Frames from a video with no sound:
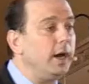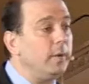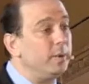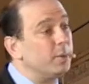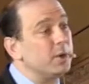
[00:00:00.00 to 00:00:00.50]

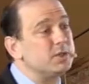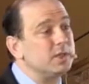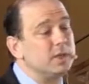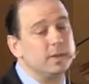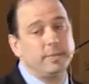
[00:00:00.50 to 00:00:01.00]
um, a
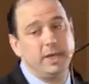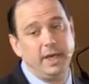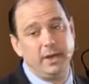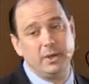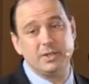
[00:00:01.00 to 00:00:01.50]
person can be
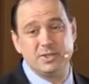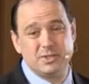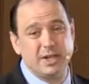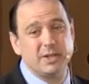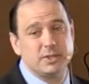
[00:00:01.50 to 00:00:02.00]
held in
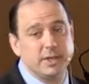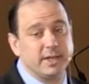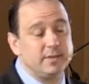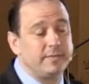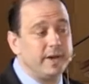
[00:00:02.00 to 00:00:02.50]
solitary
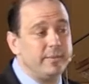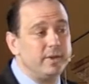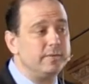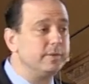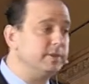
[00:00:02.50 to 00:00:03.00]

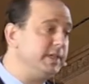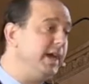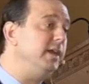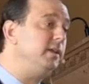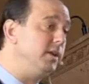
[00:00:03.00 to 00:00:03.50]
confinement for
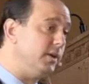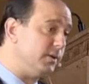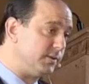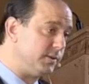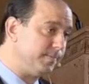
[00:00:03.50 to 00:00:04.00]
ten
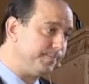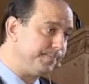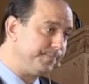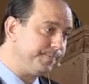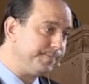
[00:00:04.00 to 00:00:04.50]
years.
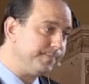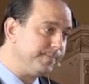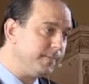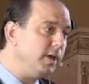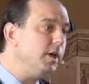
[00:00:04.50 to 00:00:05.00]

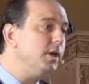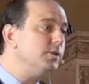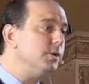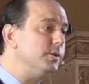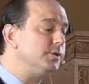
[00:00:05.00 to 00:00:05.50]

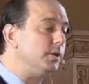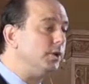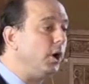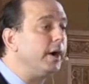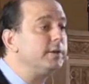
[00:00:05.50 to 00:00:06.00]
So it's the
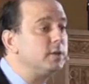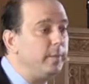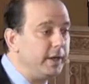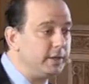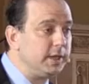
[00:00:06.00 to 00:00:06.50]
longest
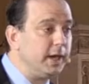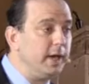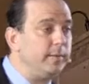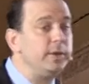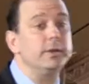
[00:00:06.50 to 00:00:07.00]
amount of
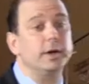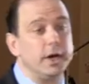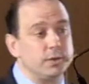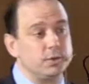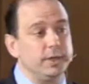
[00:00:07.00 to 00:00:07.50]
time in the
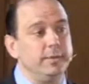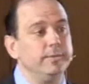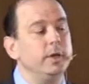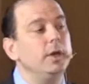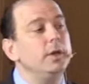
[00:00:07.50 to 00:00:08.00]
country.
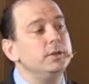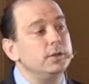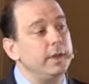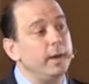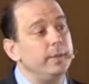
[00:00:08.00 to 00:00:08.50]

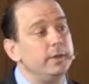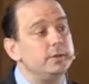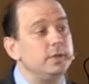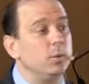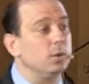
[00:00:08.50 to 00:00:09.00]
So that
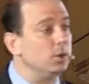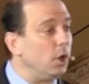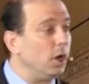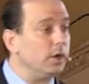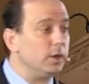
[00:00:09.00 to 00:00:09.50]
means that we're
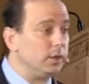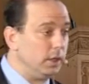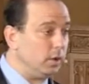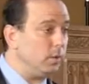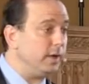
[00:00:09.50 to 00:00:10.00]
longer, you
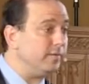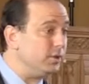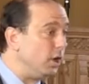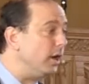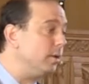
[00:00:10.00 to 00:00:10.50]
know, we have a
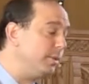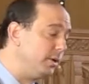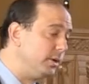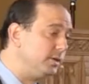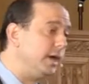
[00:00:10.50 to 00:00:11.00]
longer
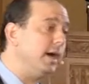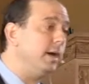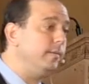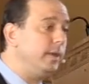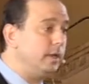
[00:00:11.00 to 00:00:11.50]
period of
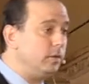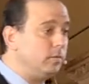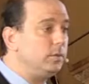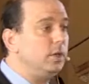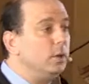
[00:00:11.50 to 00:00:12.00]
time
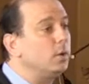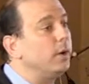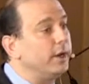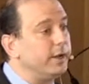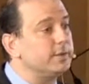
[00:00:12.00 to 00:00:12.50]
than, you know,
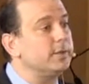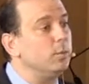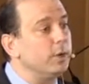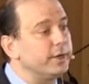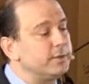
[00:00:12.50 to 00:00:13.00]
quite honestly,
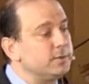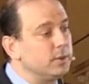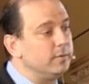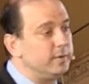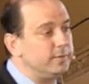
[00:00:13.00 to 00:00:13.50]
more
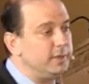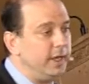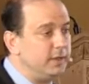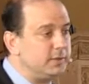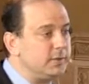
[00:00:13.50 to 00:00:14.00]
conservative
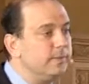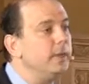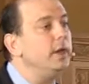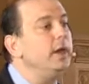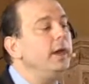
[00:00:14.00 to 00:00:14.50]
states.
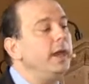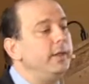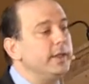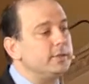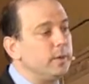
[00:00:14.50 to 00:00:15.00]
And that's